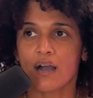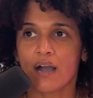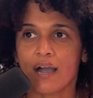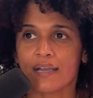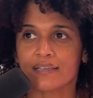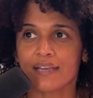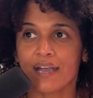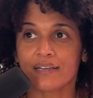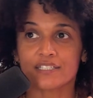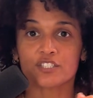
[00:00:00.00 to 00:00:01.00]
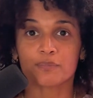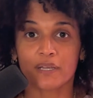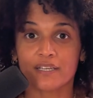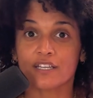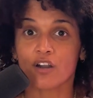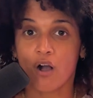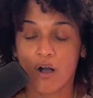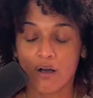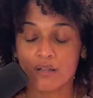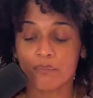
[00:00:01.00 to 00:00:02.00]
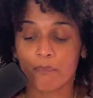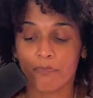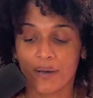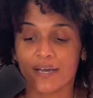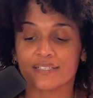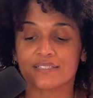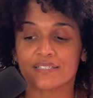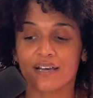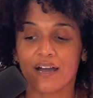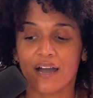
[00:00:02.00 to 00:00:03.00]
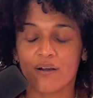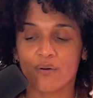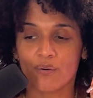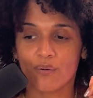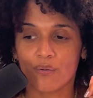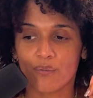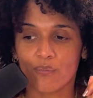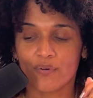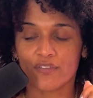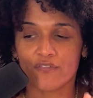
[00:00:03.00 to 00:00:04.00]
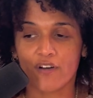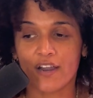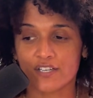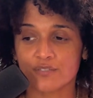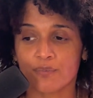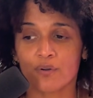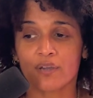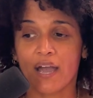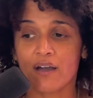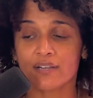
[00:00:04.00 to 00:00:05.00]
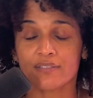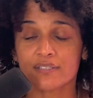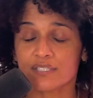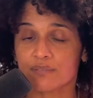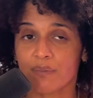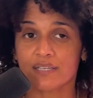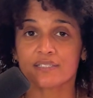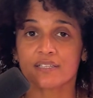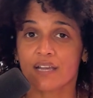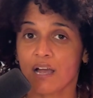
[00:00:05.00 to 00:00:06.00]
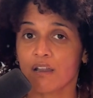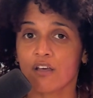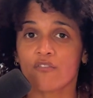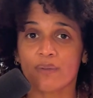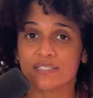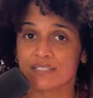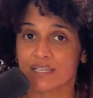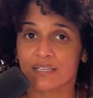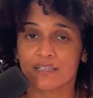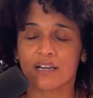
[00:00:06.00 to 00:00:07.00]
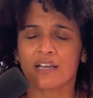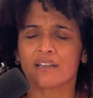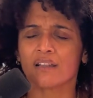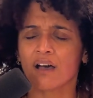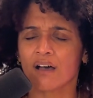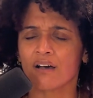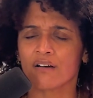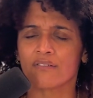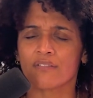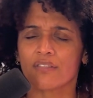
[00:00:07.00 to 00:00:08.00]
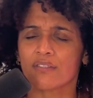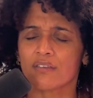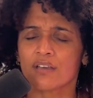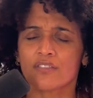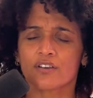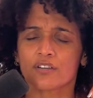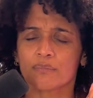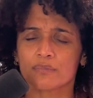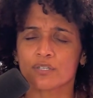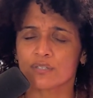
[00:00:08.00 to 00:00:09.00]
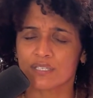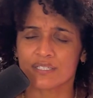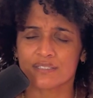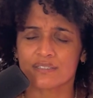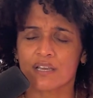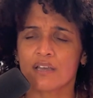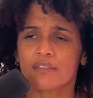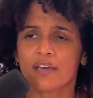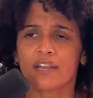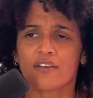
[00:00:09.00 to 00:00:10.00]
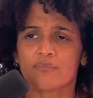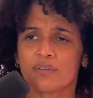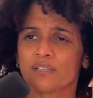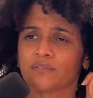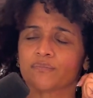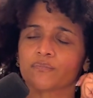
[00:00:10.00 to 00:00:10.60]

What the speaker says: I can't explain it all, but when the fires broke out, and this is my city, I love my city. I love the communities that have been